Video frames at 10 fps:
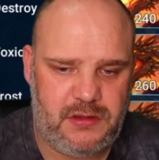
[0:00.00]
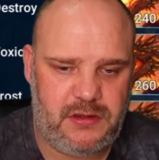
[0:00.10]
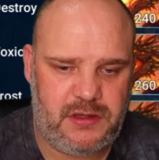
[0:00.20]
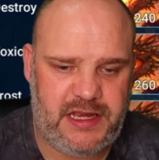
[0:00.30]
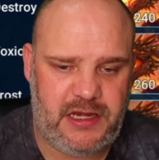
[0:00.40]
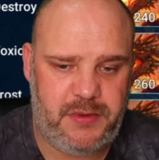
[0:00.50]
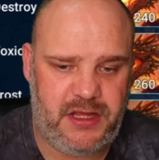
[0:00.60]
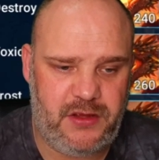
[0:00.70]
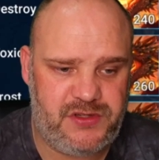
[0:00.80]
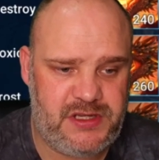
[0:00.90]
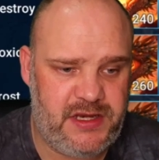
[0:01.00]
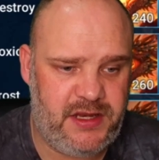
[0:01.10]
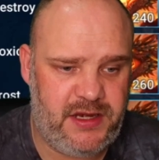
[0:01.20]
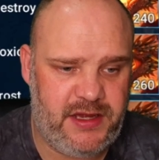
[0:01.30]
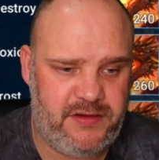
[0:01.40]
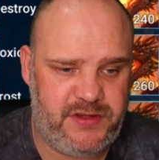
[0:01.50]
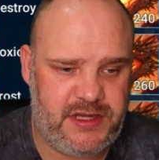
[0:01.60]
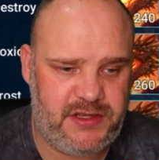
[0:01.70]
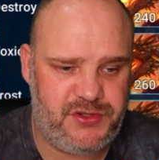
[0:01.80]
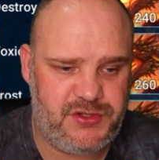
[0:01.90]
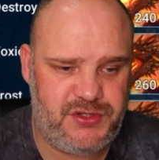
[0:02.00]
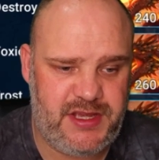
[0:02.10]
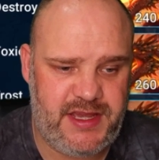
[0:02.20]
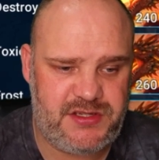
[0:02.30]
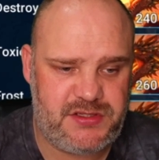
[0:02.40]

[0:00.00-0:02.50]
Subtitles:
Can he be used in any of the other dungeons? Yes.